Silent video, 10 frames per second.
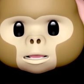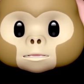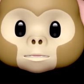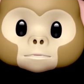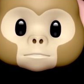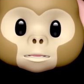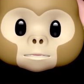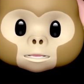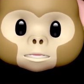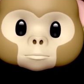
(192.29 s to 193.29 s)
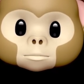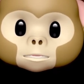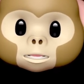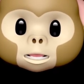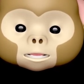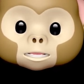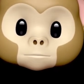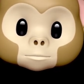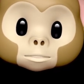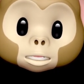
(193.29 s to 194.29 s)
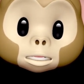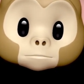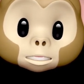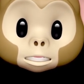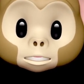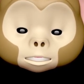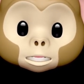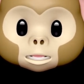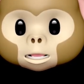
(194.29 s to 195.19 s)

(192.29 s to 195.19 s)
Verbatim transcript: three milongas will take 7 to 9 minutes.